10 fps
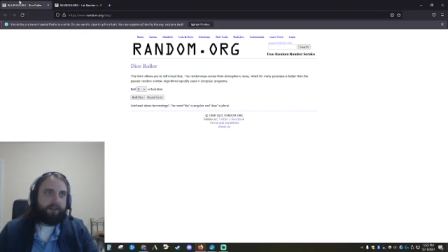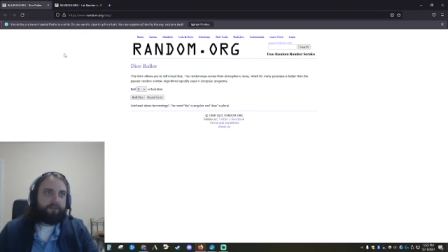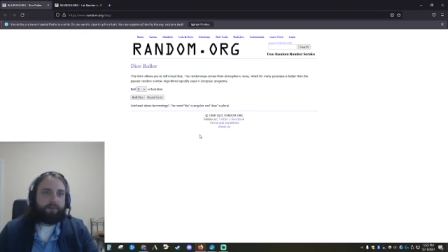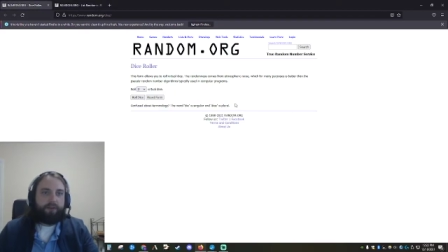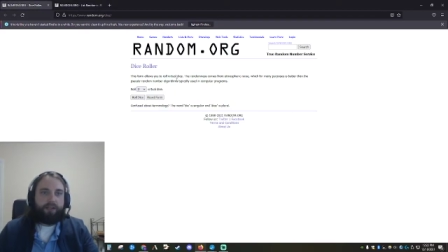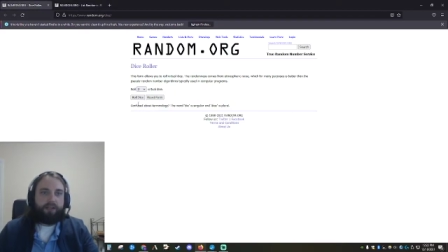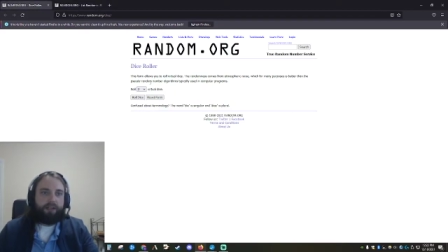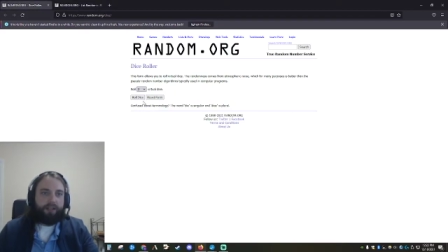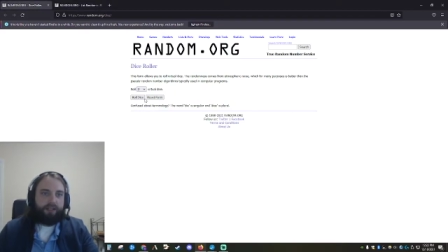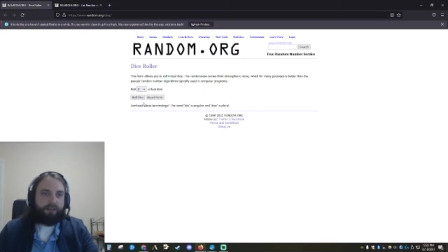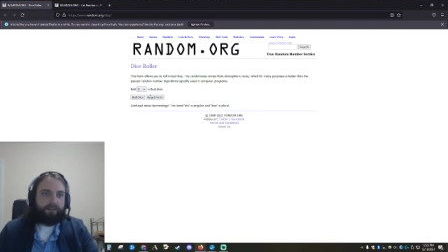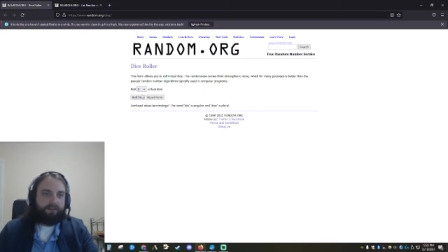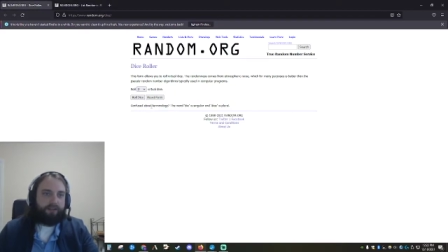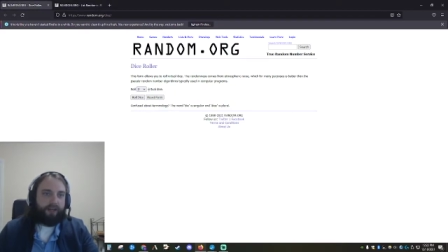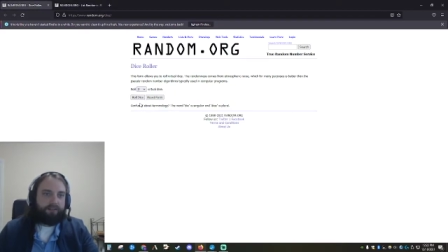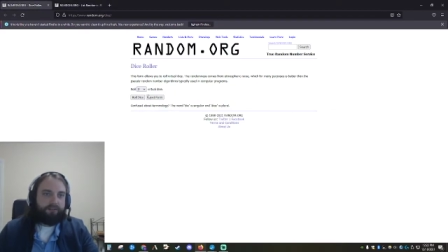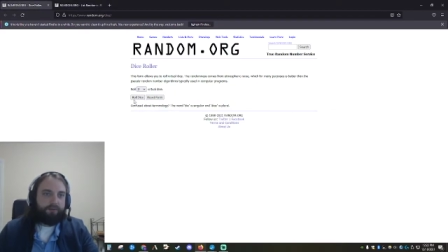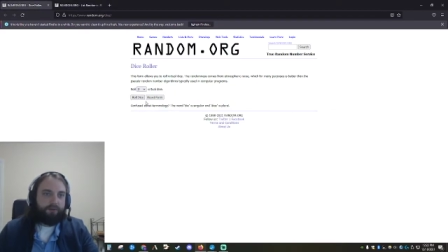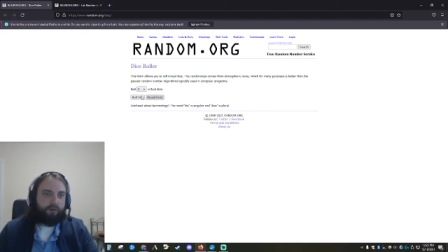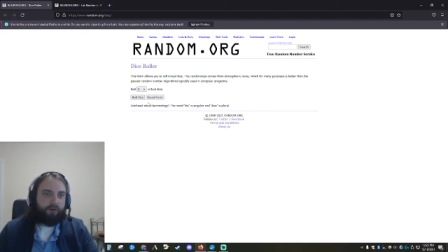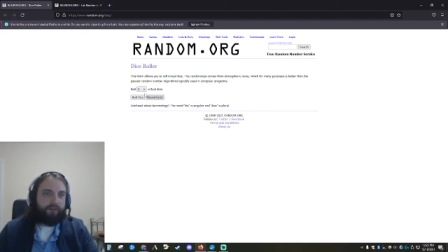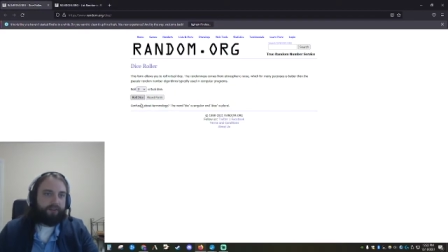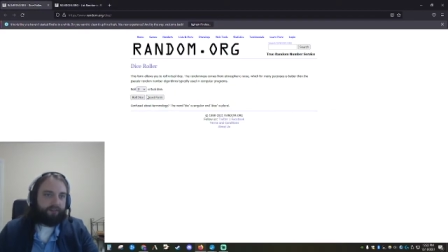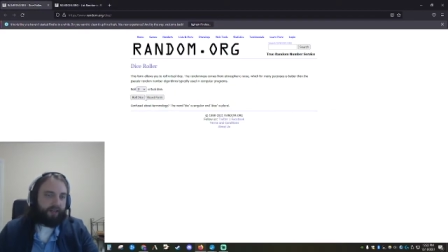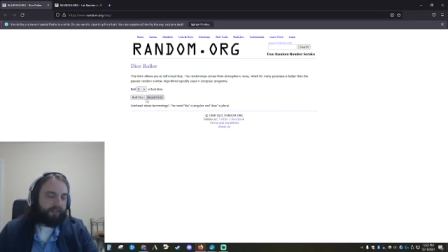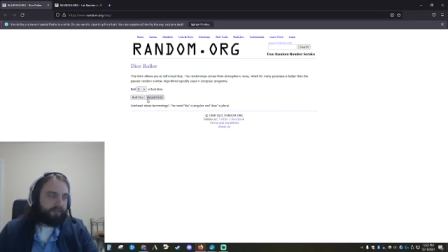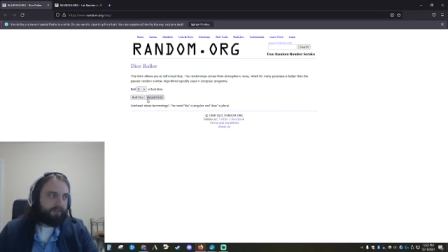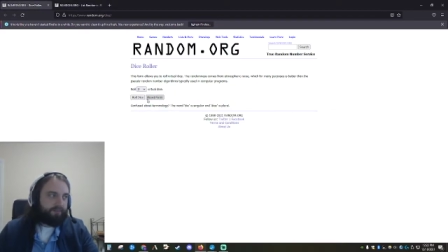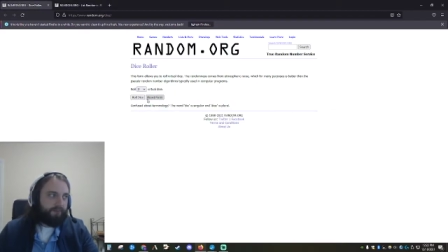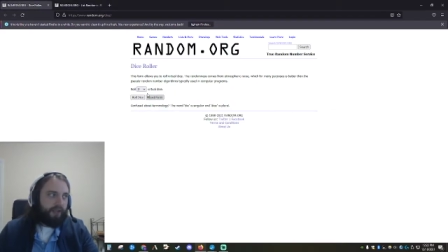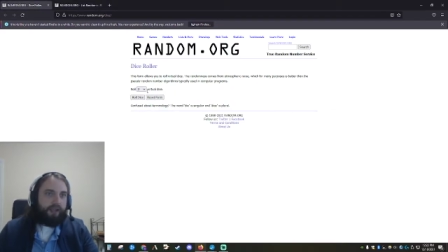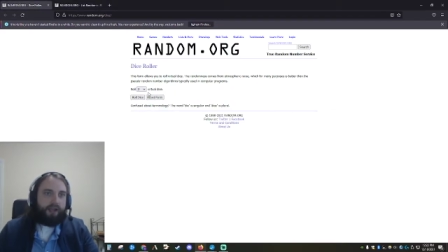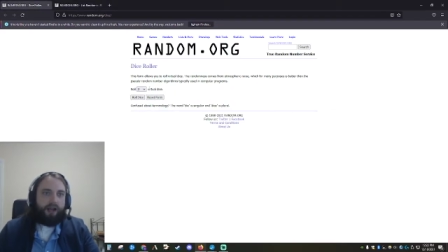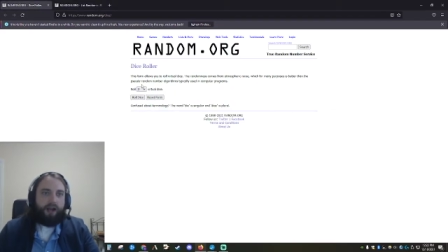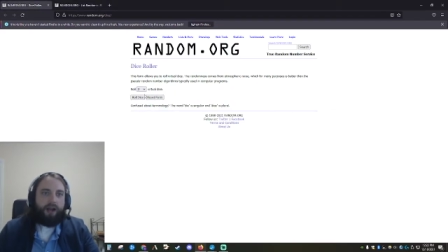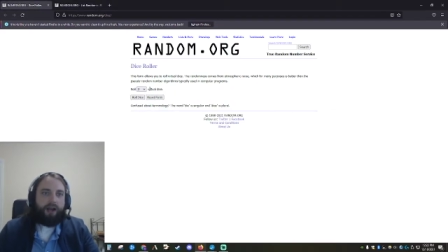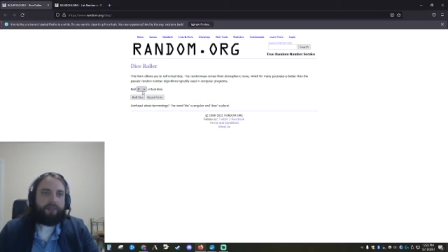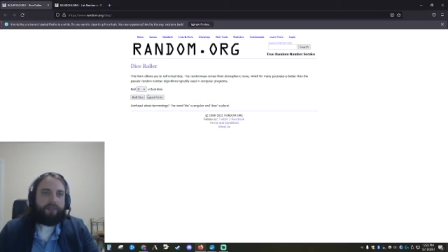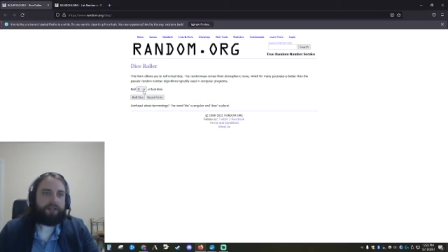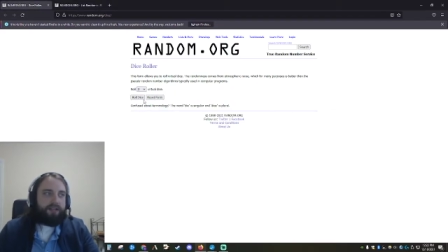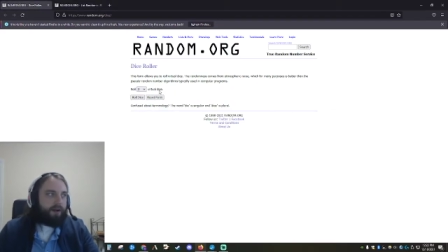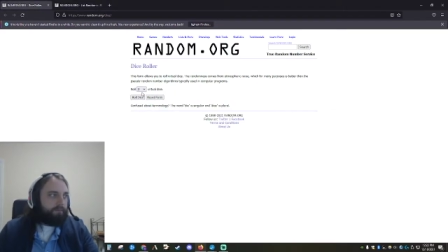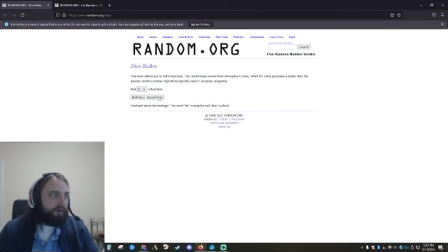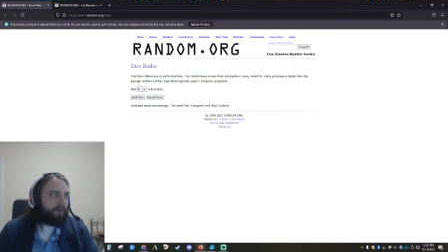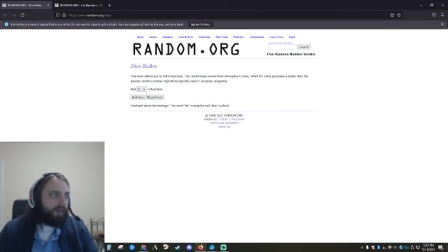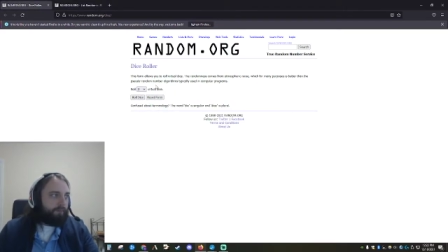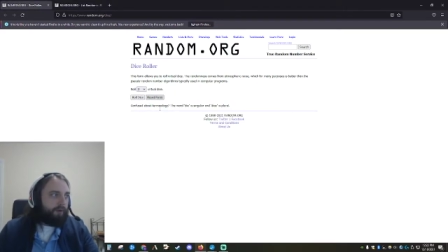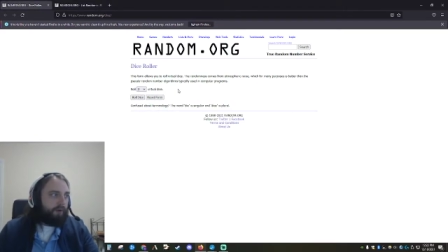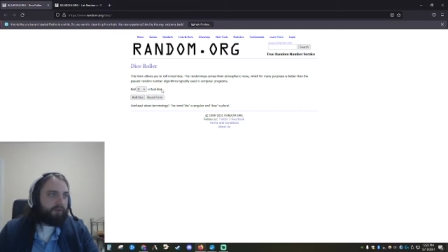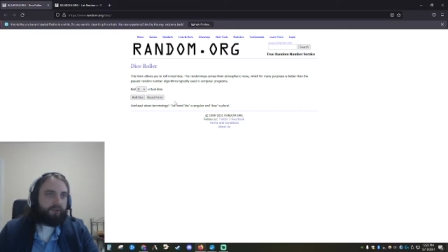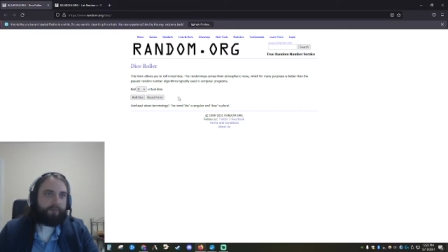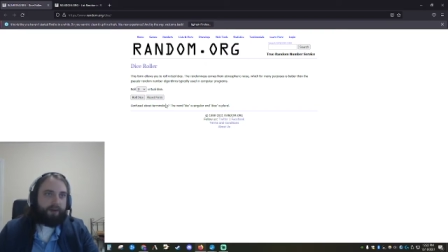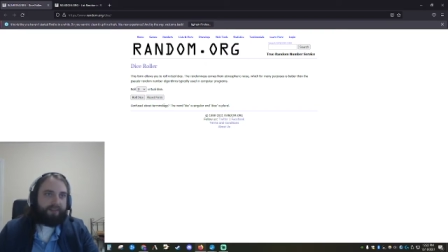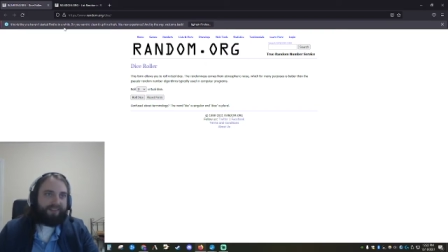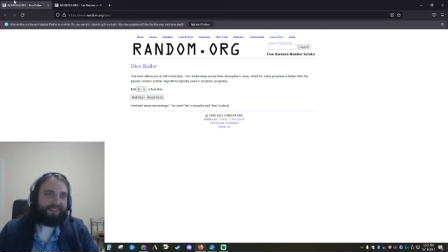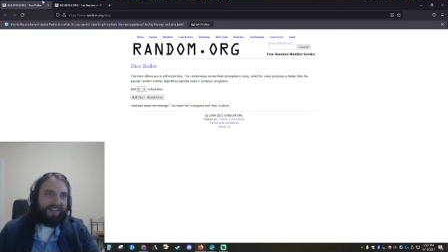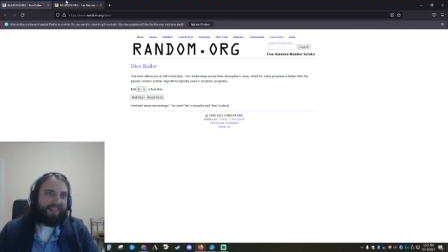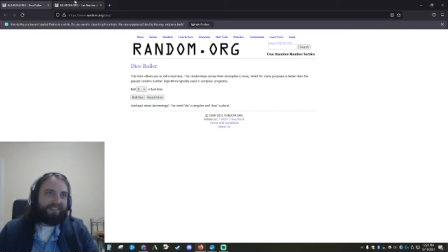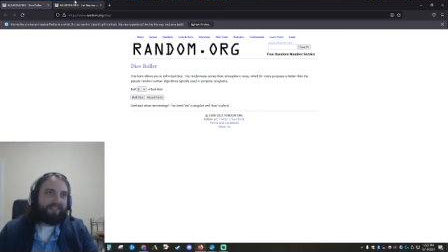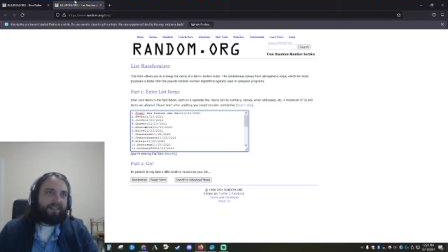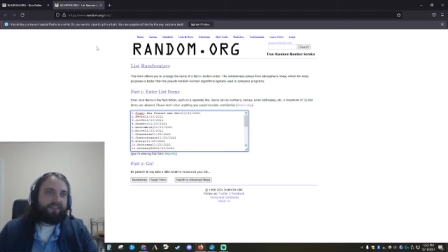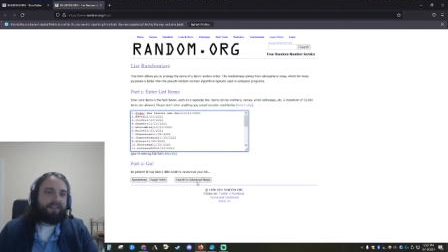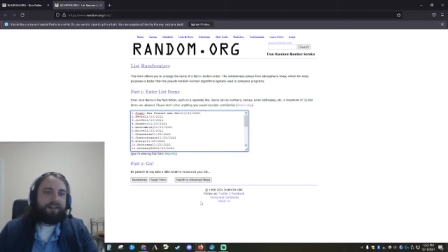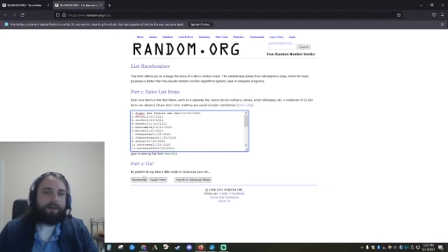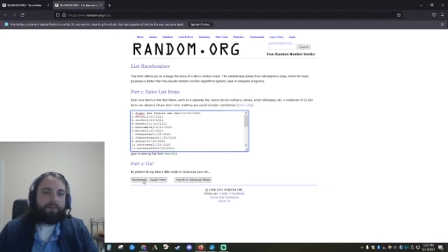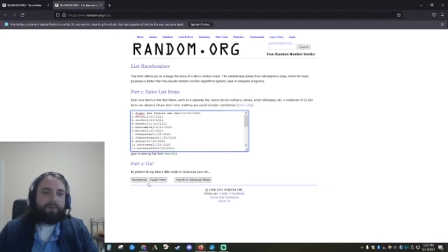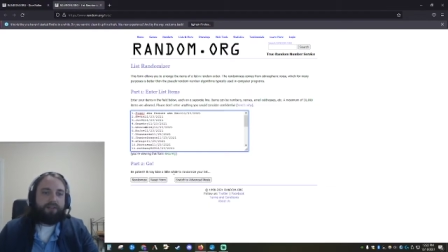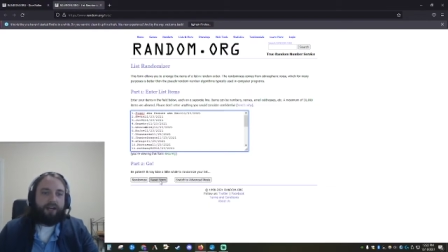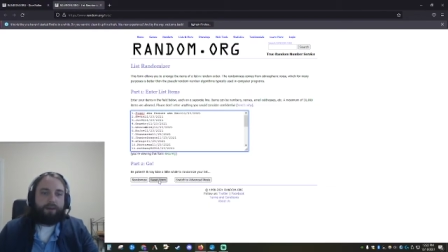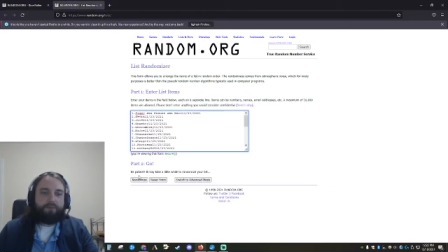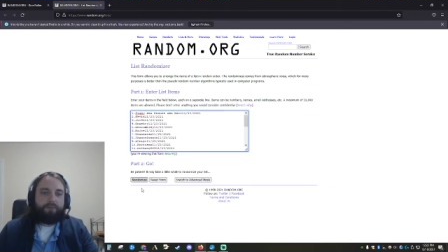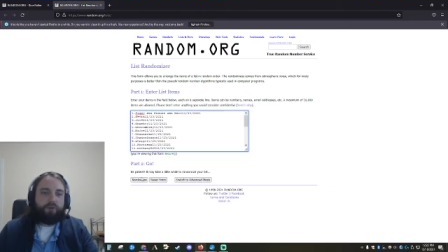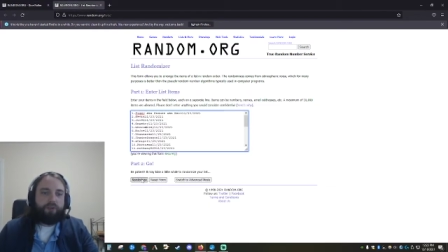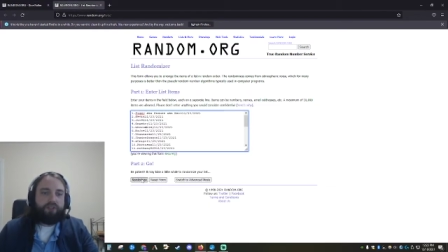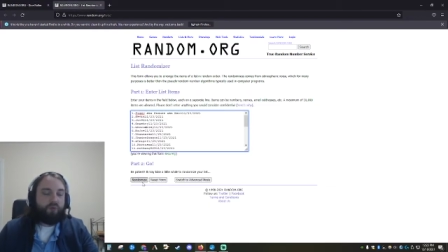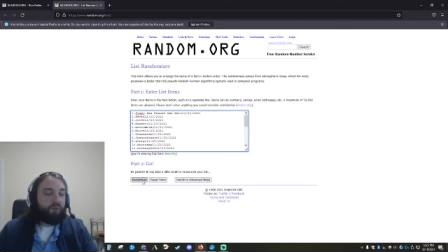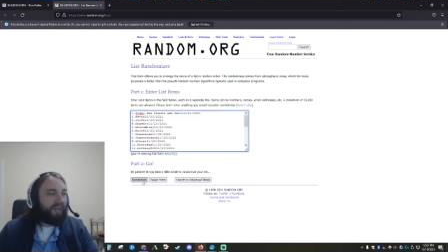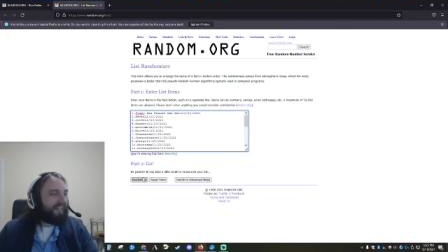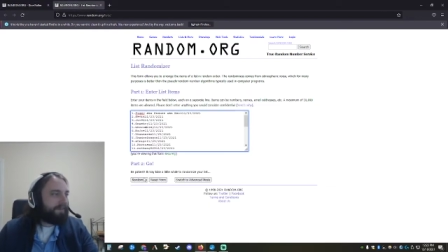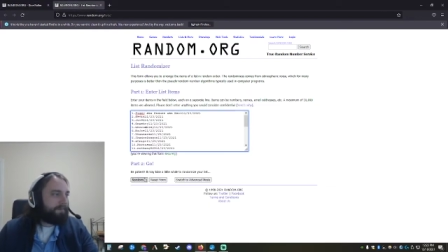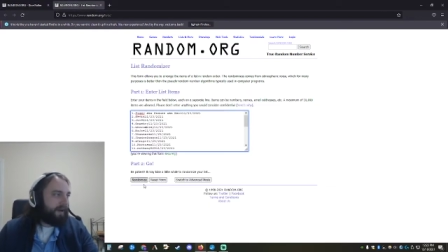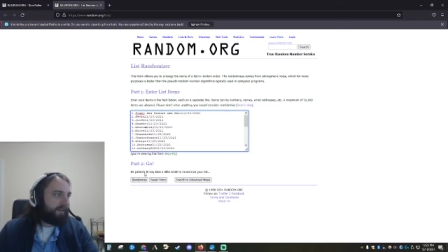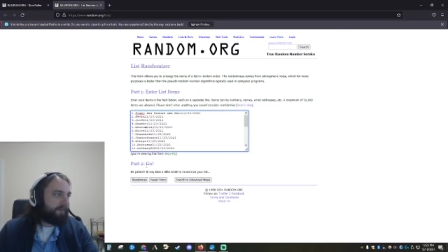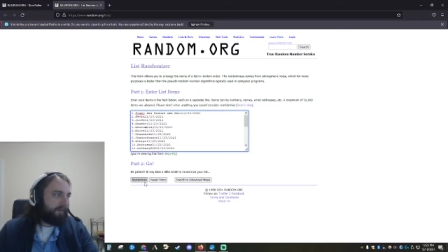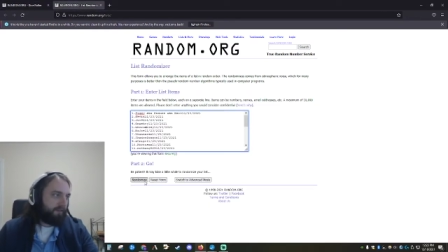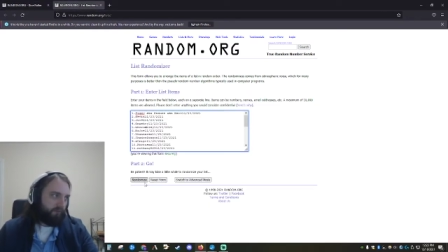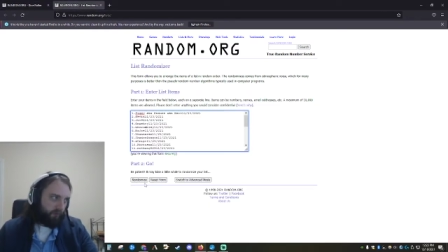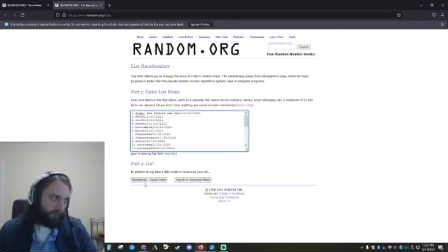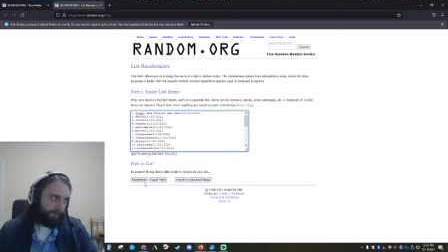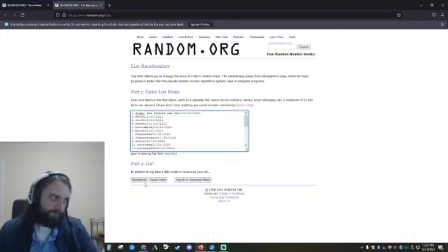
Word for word: is I'm going to click this dice. I'm going to roll this dice uh, the number that pulls up on this dice is the number of times I'm going to randomize this form.